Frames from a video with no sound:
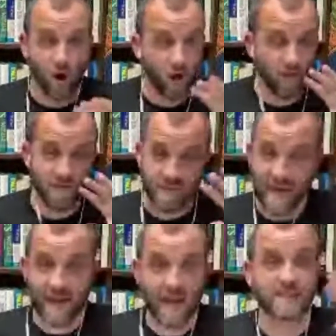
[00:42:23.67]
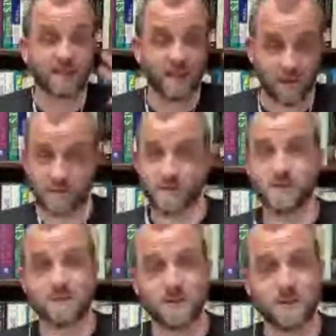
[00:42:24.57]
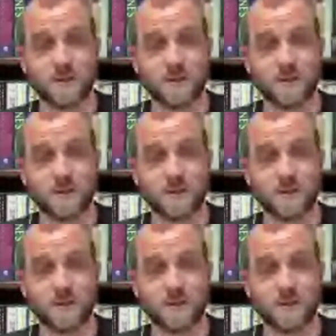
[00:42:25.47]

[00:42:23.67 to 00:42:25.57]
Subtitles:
all of that as loss,